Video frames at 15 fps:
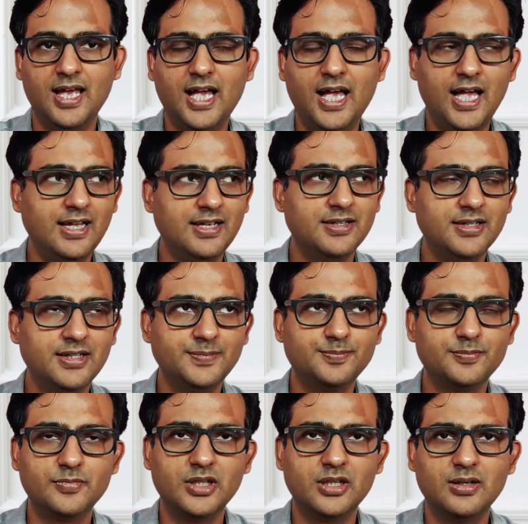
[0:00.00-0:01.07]
And uh,
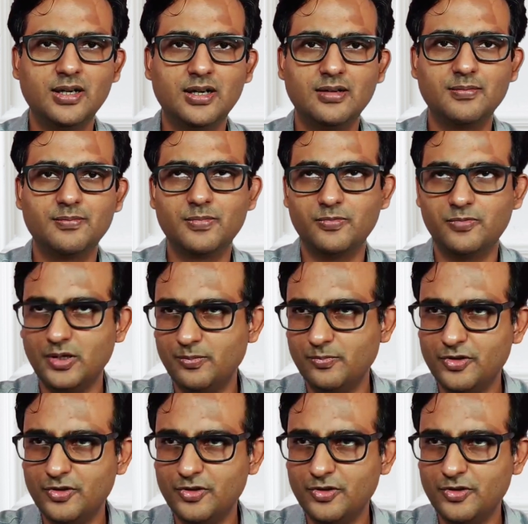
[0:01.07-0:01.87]
uh, from,